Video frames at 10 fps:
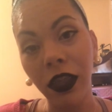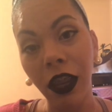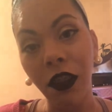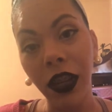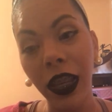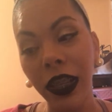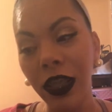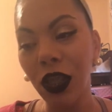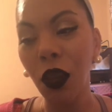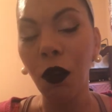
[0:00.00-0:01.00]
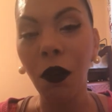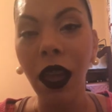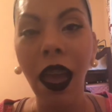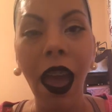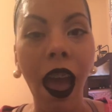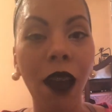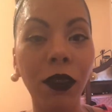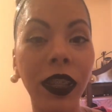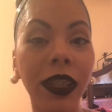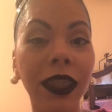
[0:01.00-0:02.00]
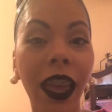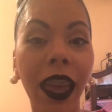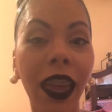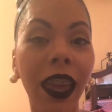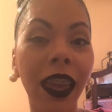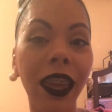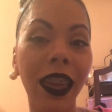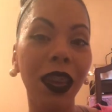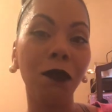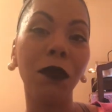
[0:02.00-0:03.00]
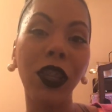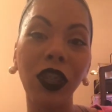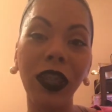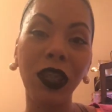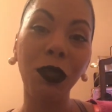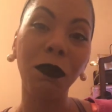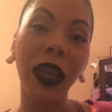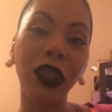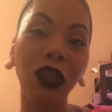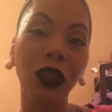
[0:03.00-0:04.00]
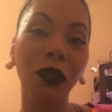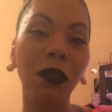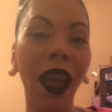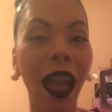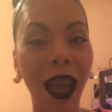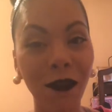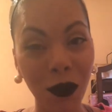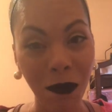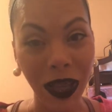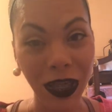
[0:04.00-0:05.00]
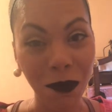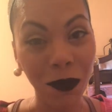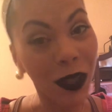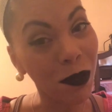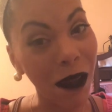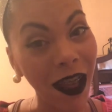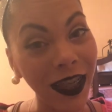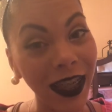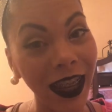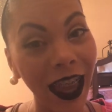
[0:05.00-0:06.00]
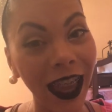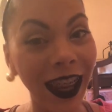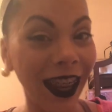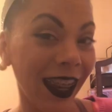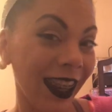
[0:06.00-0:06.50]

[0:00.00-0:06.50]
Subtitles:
it is. So, have a good day. May Jesus bless you. Have you made someone smile today?